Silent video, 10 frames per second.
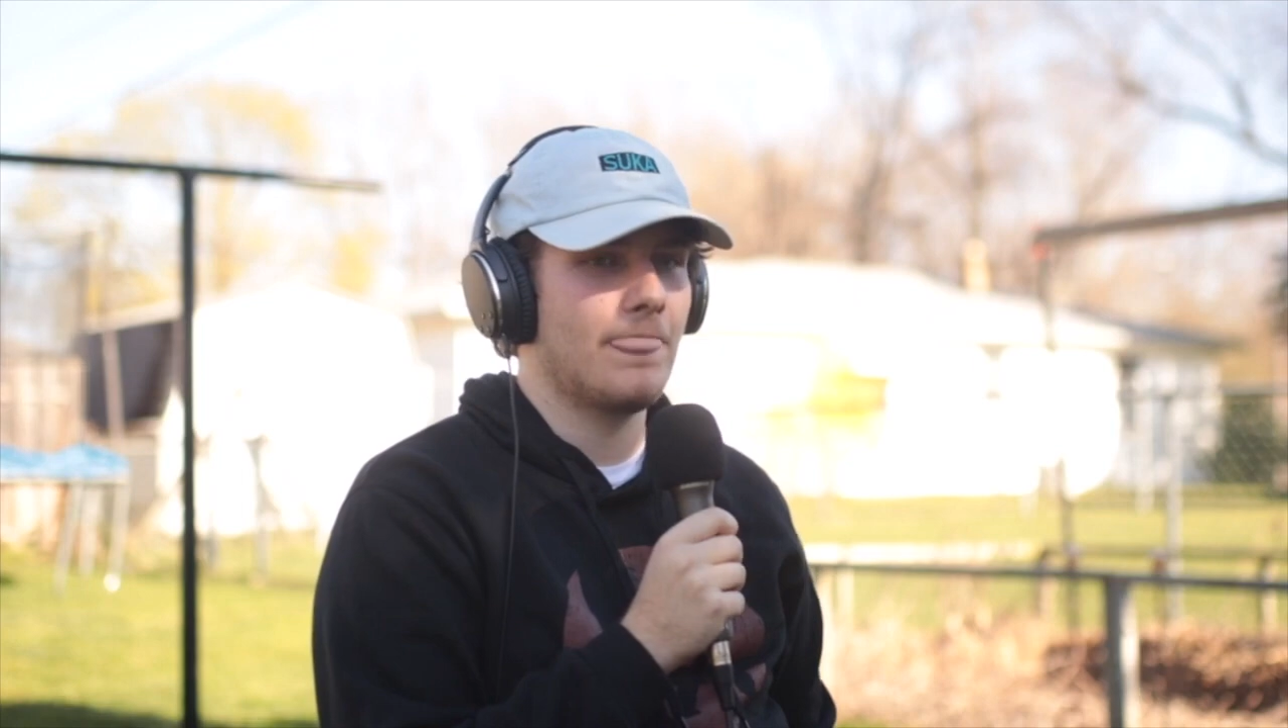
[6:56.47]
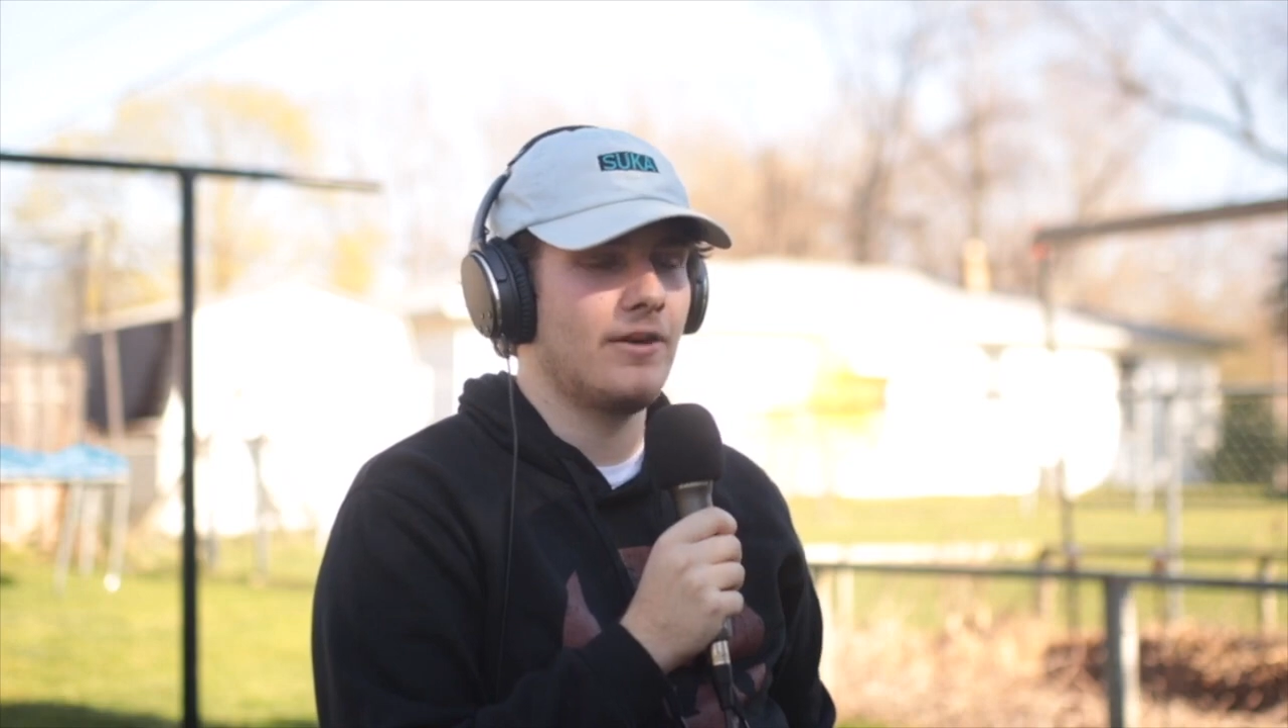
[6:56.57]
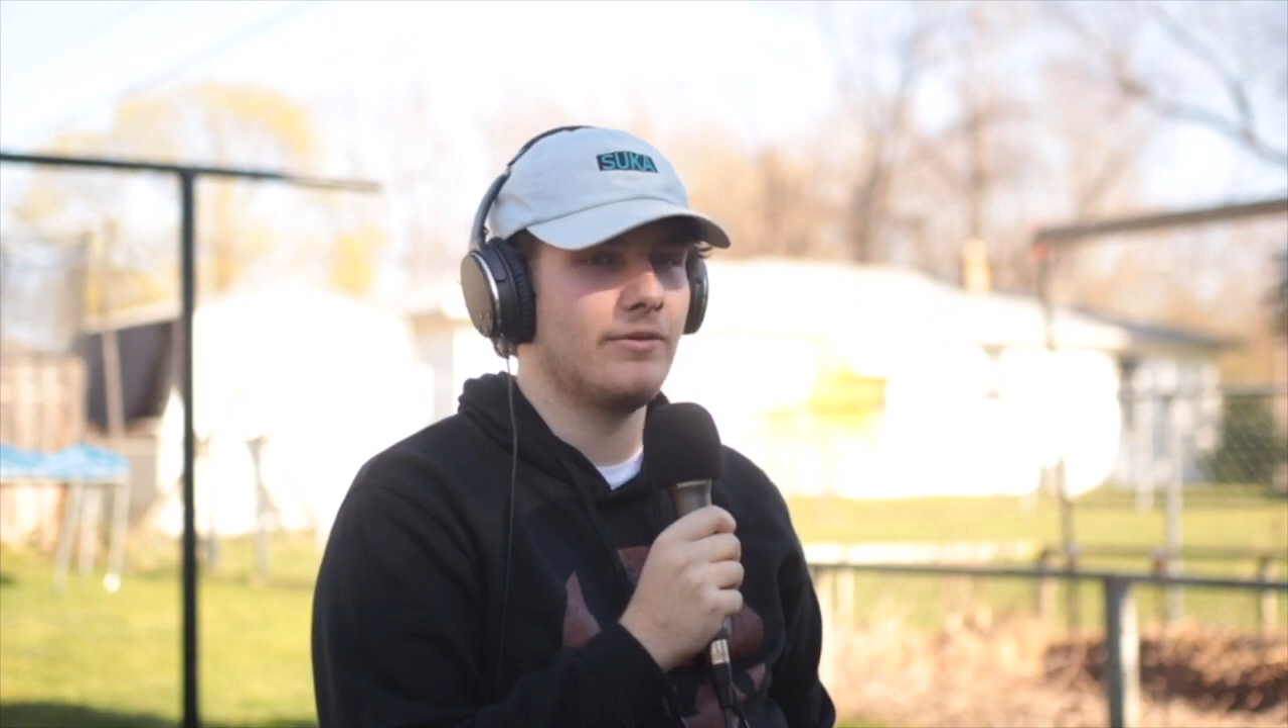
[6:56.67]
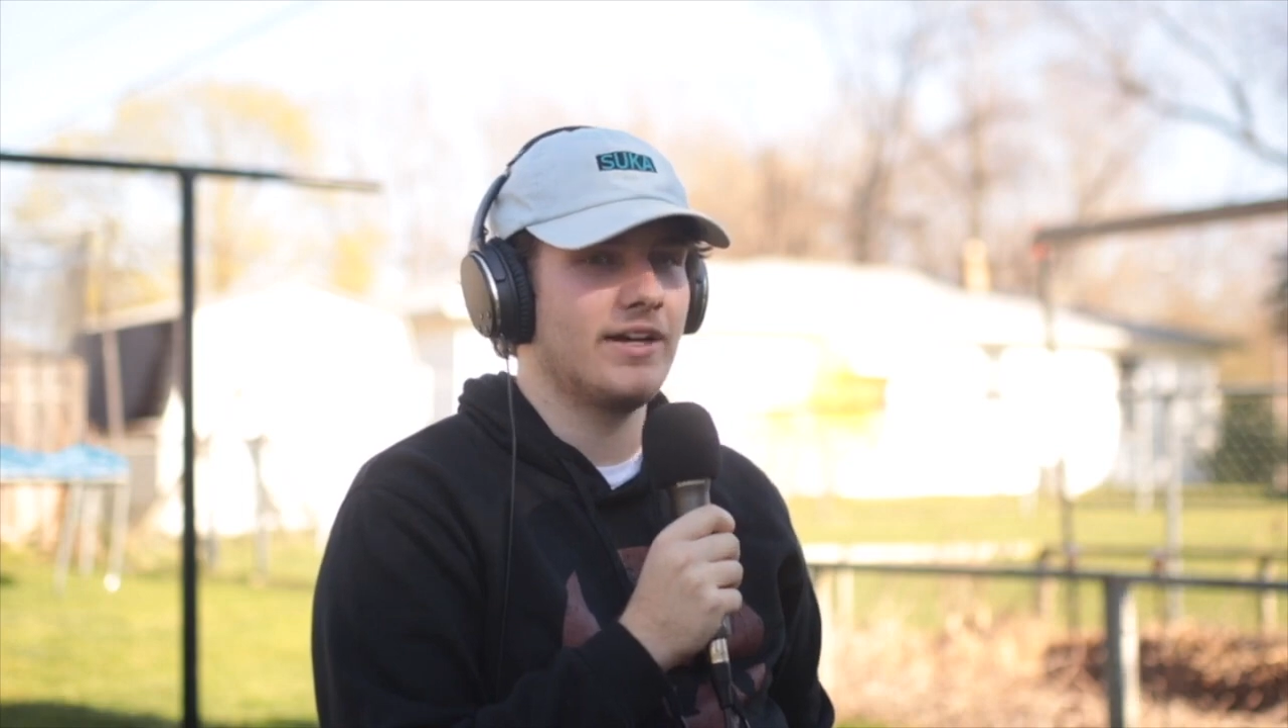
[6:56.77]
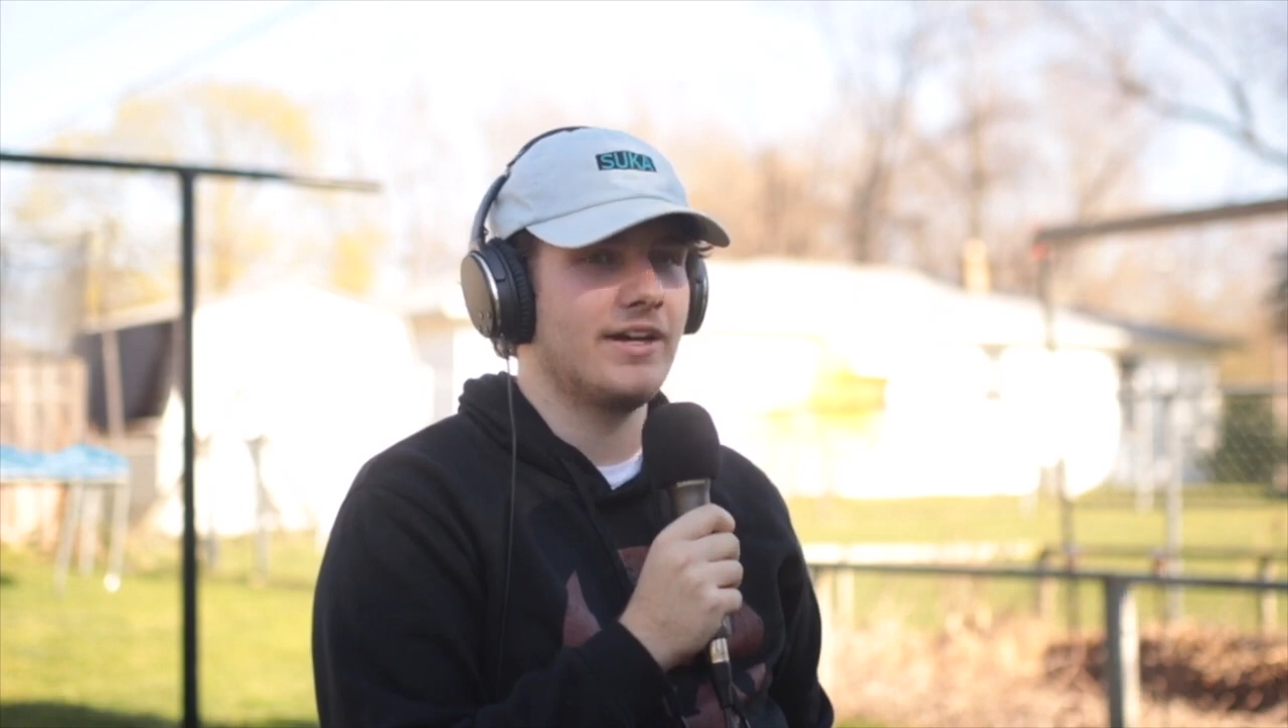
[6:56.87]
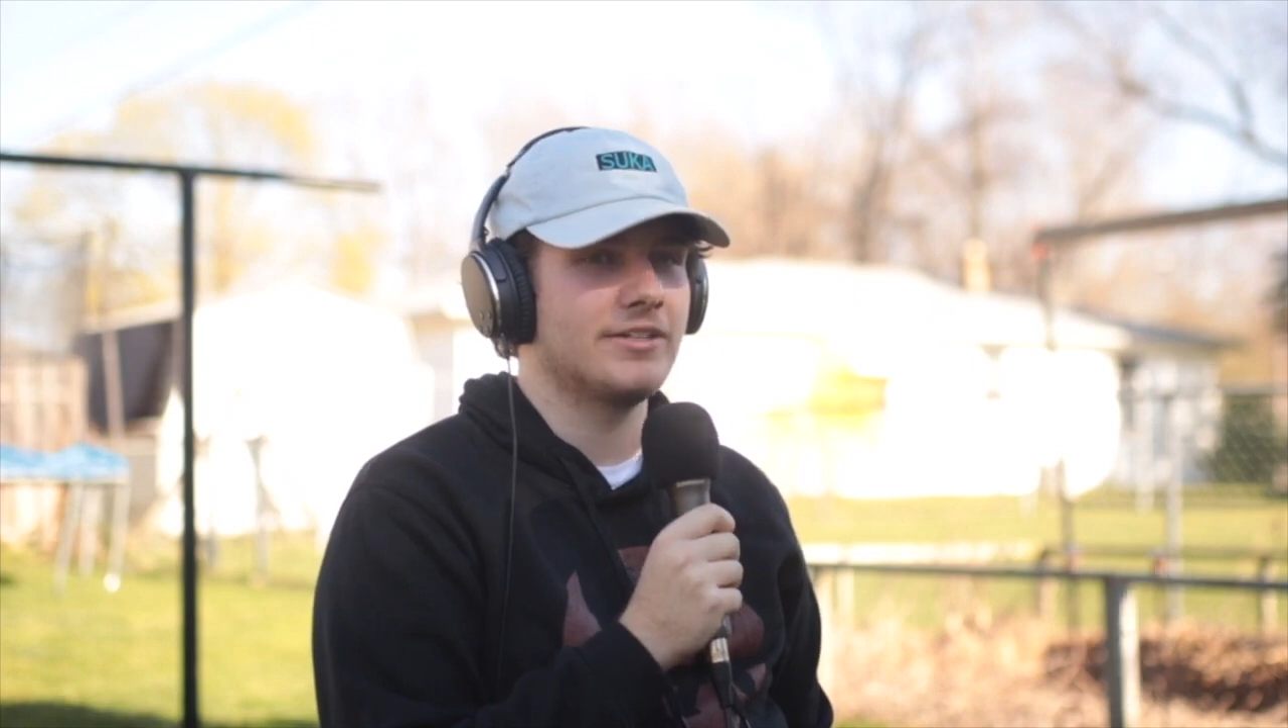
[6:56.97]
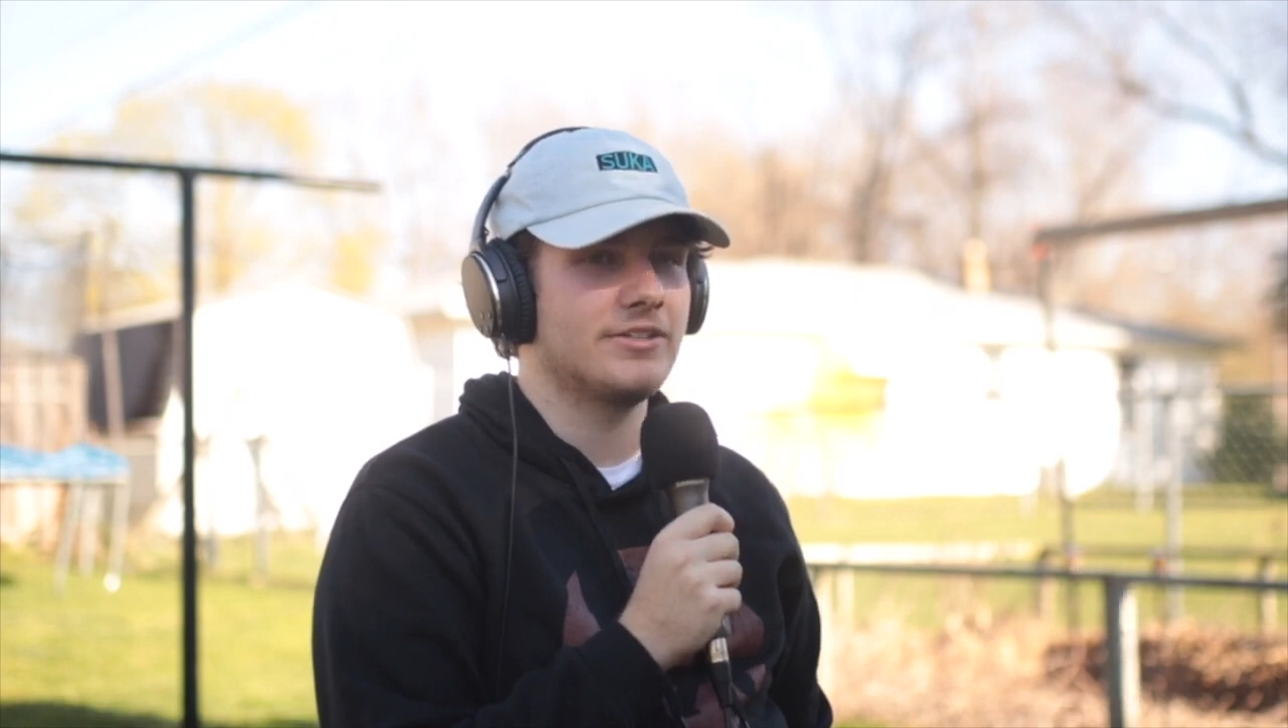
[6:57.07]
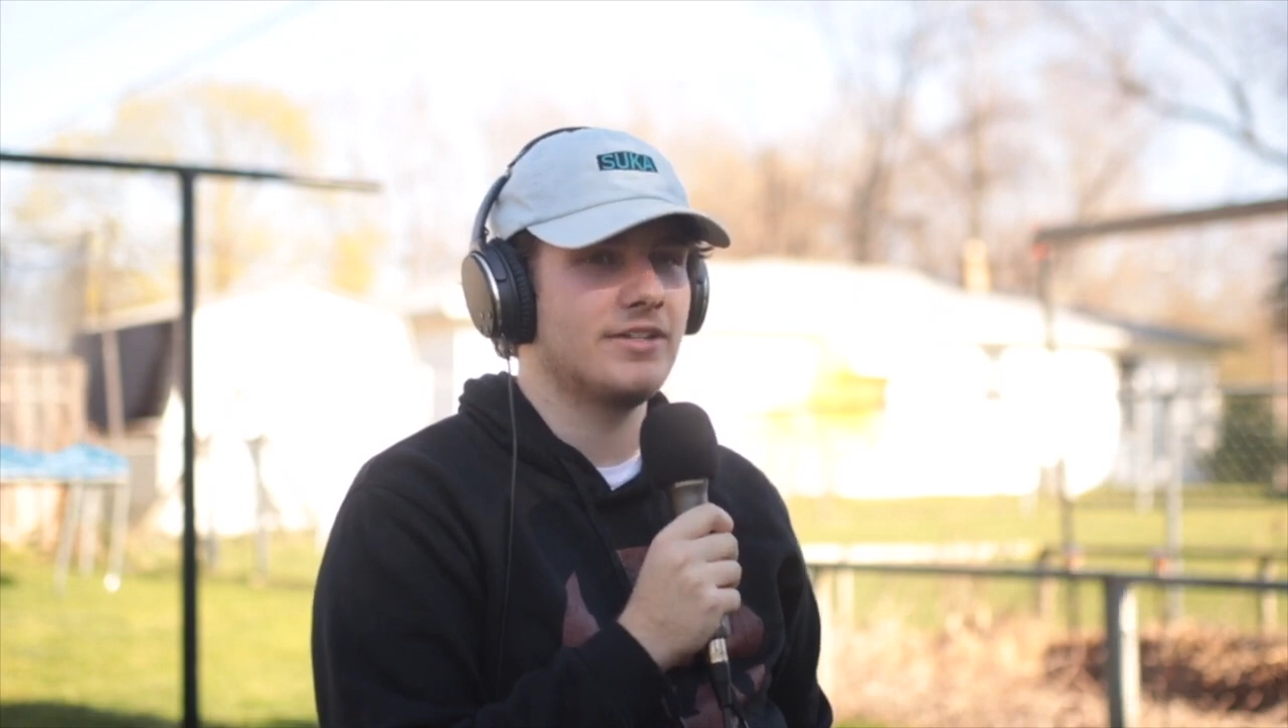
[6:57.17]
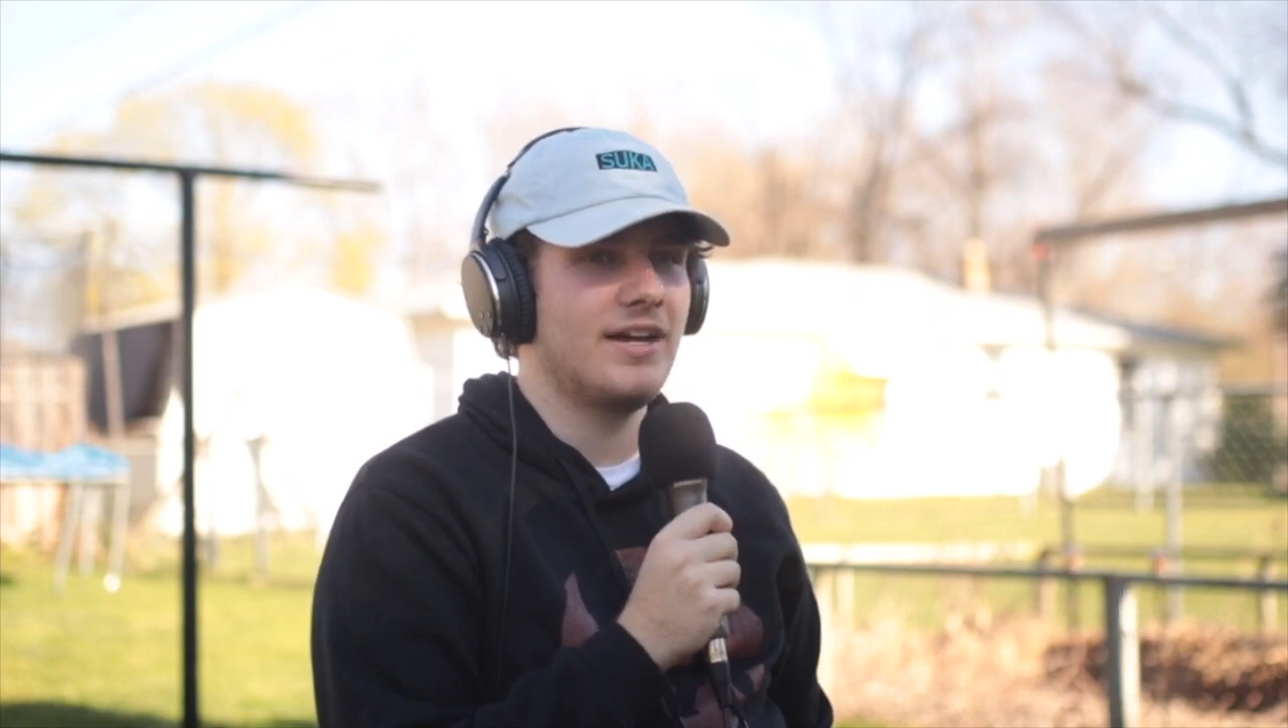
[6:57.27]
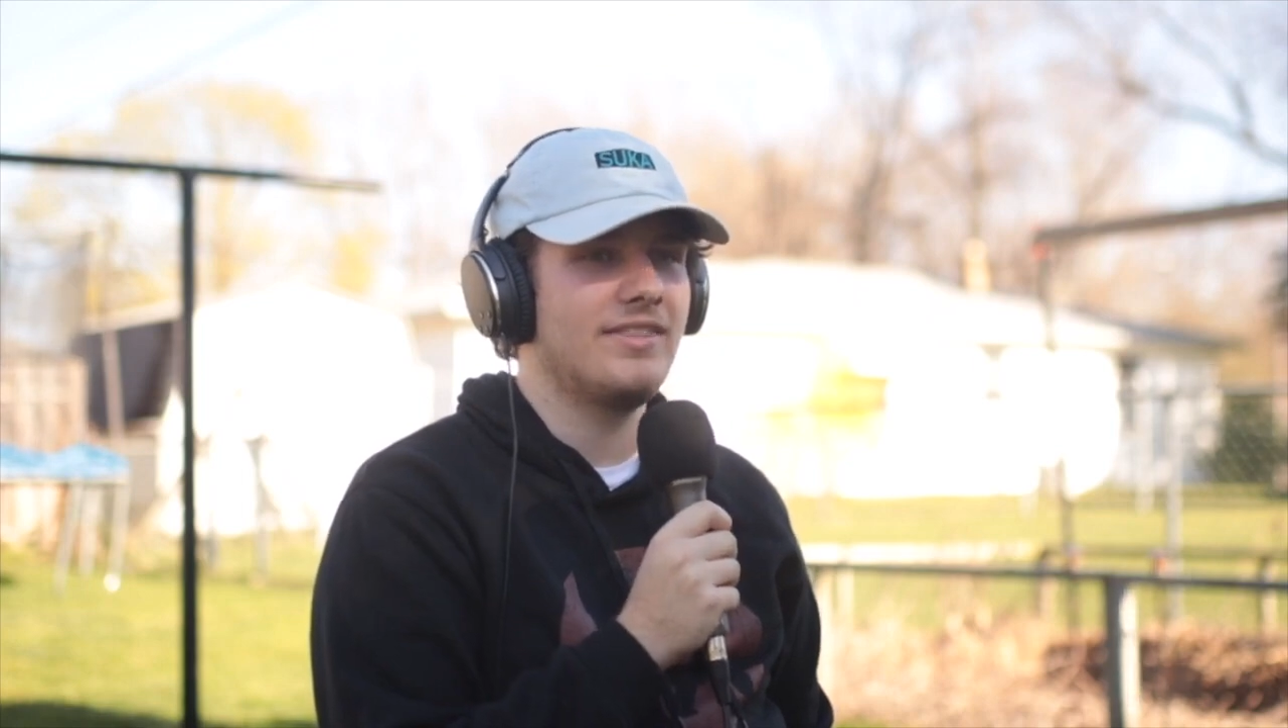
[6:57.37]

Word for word: Oh gosh. I, think,